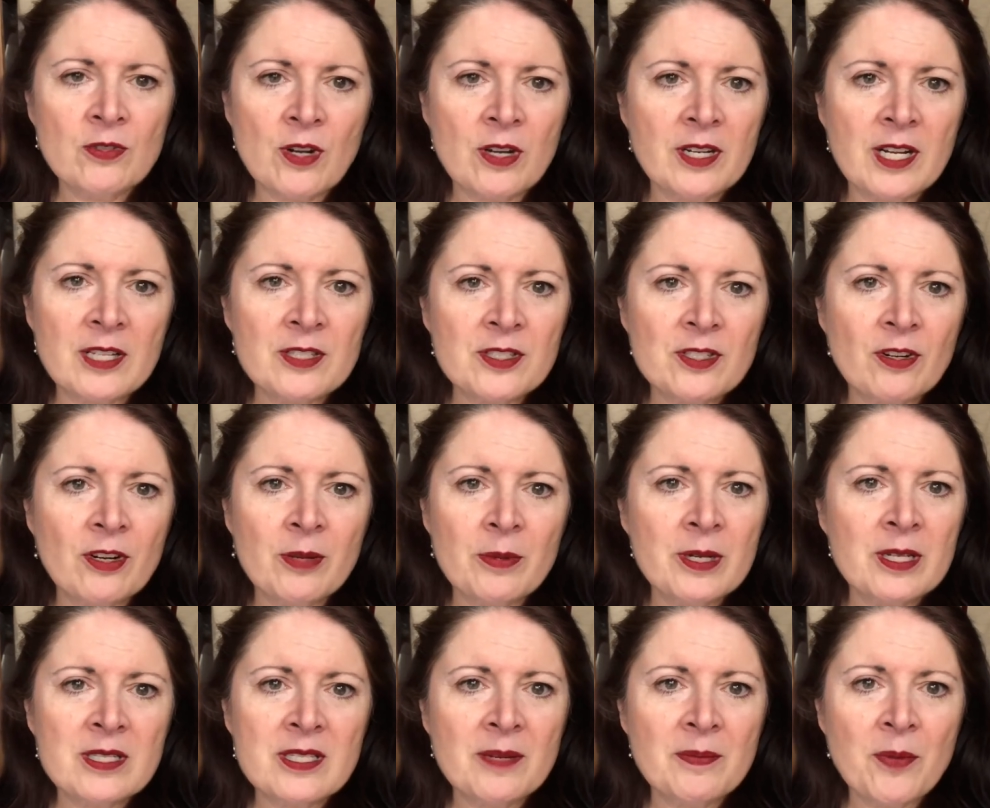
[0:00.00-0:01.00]
drawn out story,
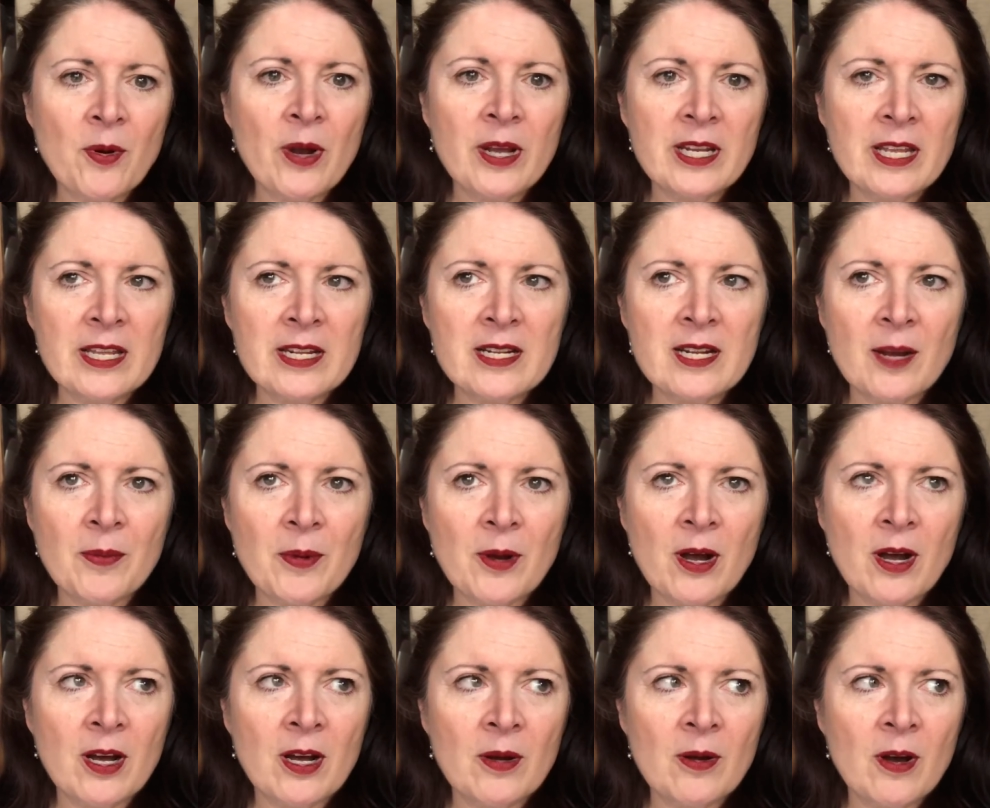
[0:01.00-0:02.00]
but at some point ended up
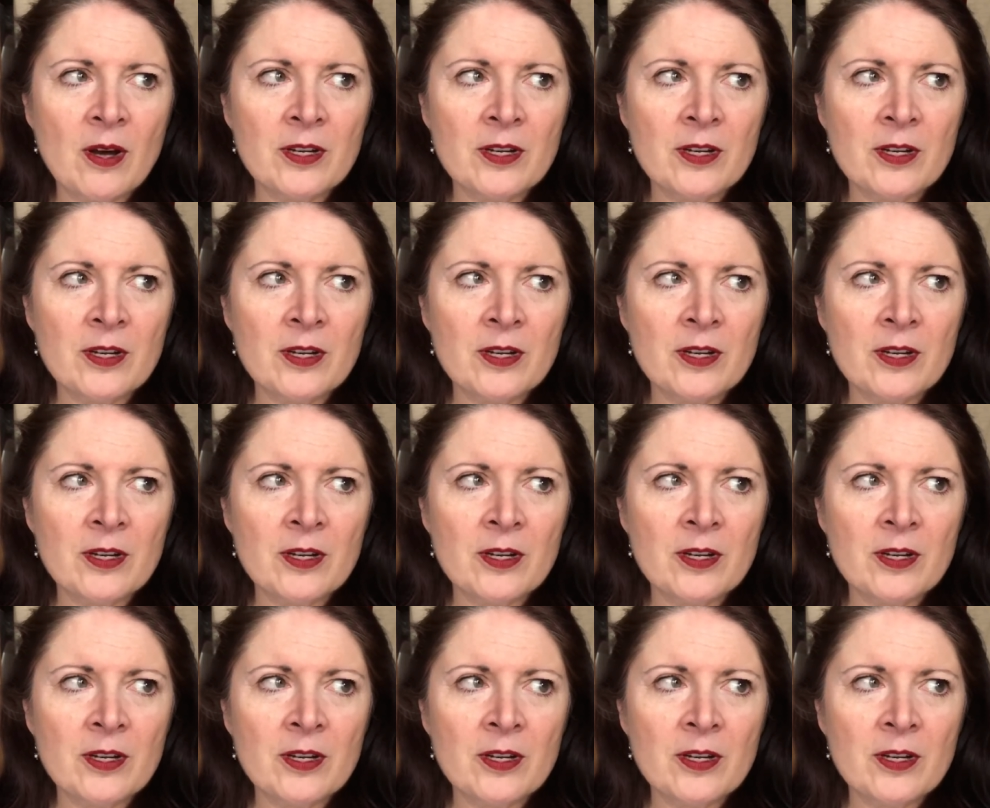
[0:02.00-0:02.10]
uh,